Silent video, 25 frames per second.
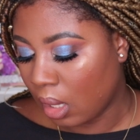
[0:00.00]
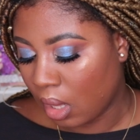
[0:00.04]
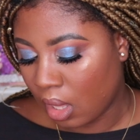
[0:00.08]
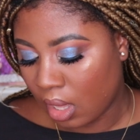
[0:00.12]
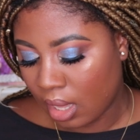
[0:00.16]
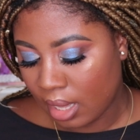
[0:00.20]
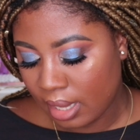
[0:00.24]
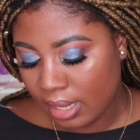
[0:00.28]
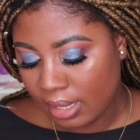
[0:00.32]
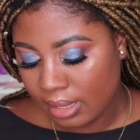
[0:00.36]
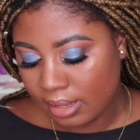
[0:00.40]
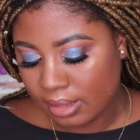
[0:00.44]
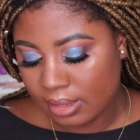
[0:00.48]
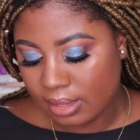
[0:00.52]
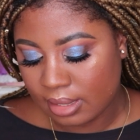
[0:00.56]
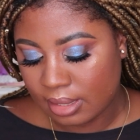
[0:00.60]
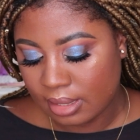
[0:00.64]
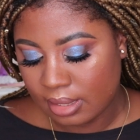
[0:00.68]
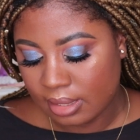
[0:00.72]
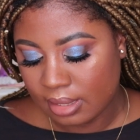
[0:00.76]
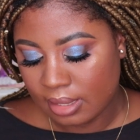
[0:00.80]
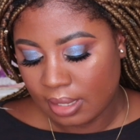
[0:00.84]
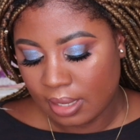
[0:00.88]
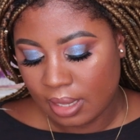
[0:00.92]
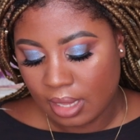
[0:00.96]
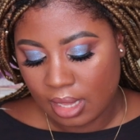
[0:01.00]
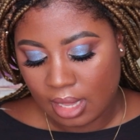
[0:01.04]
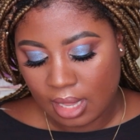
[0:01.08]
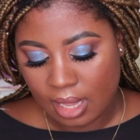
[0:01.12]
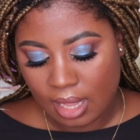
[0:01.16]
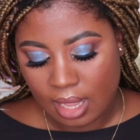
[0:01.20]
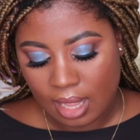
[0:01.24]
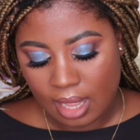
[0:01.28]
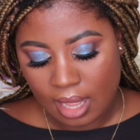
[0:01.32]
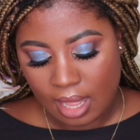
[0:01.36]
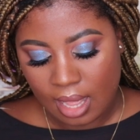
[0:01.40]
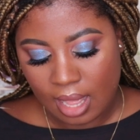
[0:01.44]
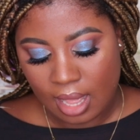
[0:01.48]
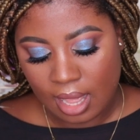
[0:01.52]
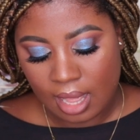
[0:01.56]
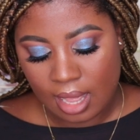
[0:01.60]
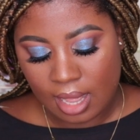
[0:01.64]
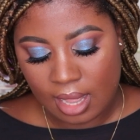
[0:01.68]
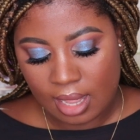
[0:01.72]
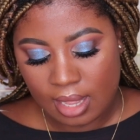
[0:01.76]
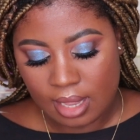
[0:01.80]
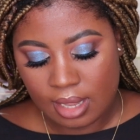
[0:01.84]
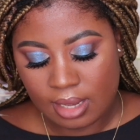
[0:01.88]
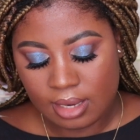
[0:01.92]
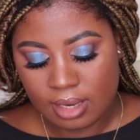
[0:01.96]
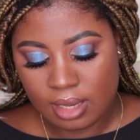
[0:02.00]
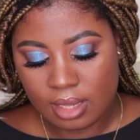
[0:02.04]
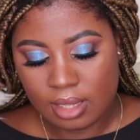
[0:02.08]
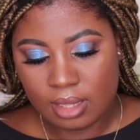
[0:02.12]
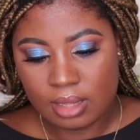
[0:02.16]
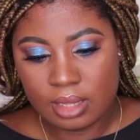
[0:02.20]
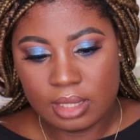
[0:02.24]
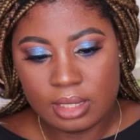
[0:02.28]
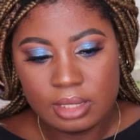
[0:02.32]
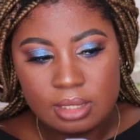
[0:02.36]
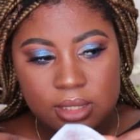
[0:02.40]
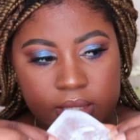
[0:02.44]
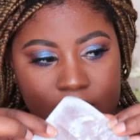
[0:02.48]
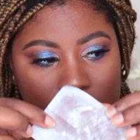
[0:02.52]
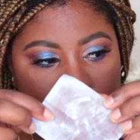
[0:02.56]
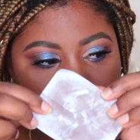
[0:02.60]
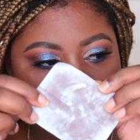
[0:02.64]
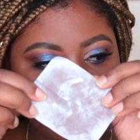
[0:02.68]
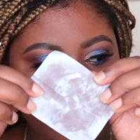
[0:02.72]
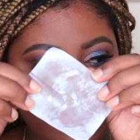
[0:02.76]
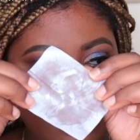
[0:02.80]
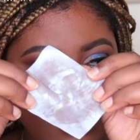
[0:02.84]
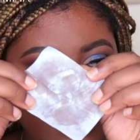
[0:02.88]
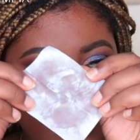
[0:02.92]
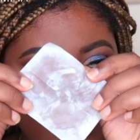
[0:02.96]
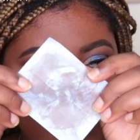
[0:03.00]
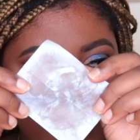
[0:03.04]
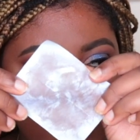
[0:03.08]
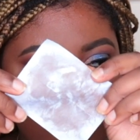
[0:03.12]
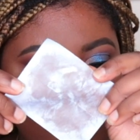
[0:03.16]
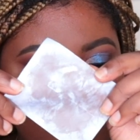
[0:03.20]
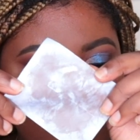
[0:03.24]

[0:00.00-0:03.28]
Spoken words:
like. And this is